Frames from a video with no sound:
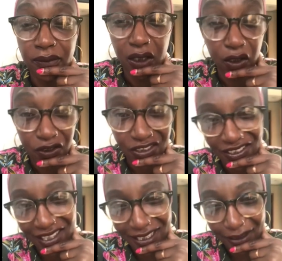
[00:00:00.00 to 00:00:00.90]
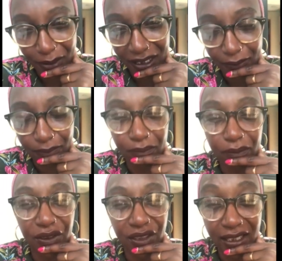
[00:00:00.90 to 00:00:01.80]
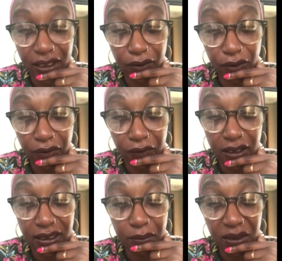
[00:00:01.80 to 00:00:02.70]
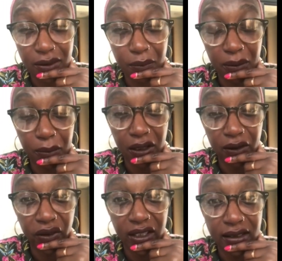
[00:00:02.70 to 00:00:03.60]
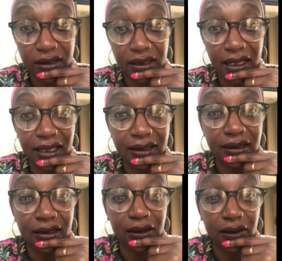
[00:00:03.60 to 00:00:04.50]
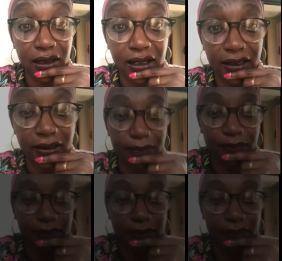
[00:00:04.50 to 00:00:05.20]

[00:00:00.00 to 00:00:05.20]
Lots to think about. But thank you for inviting me to be a part of this, and good luck.